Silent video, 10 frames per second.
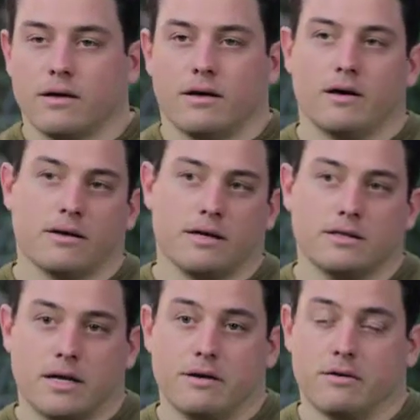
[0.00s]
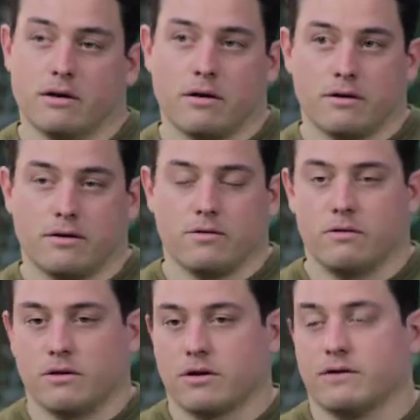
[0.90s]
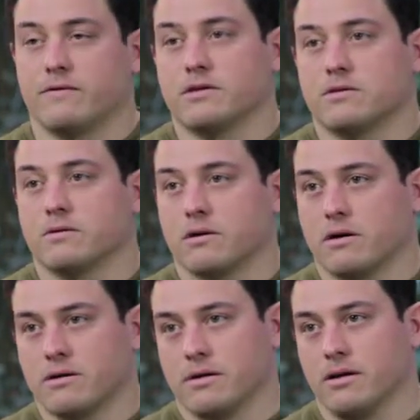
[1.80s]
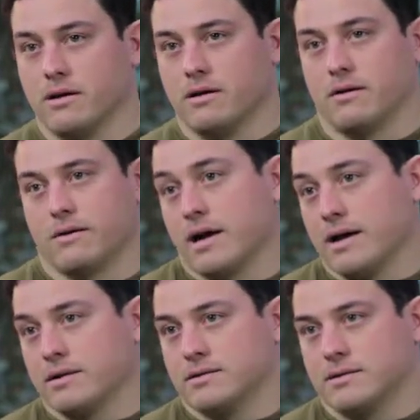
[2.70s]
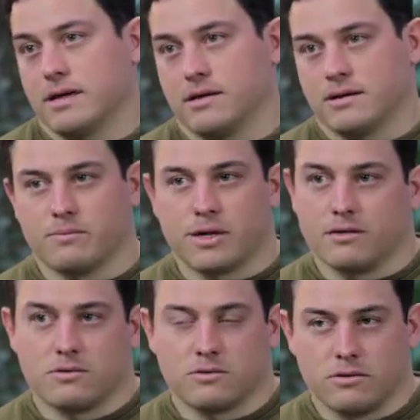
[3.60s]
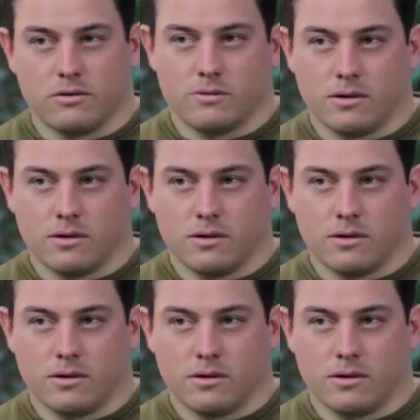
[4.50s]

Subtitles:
a container garden or a conventional garden are not taken up by the soil,